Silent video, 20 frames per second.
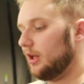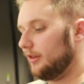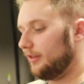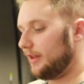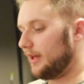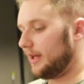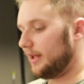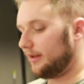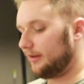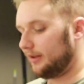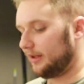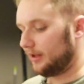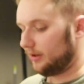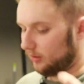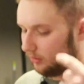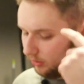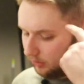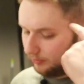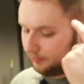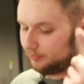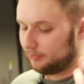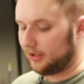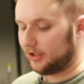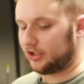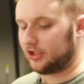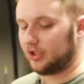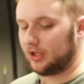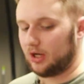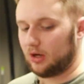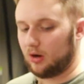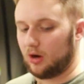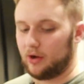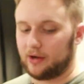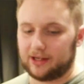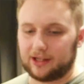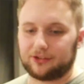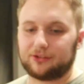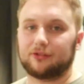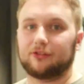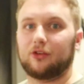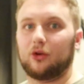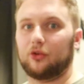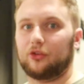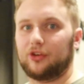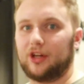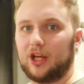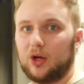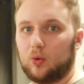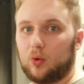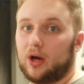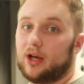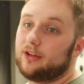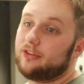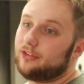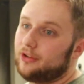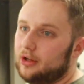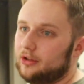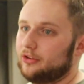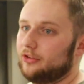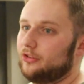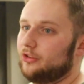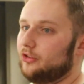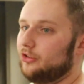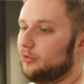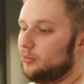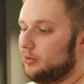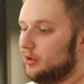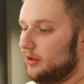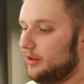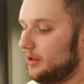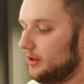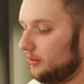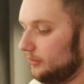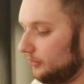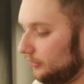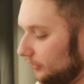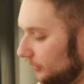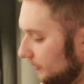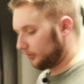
then it'll let you know, oh, I got some frozen egg whites, I'll just use one of those.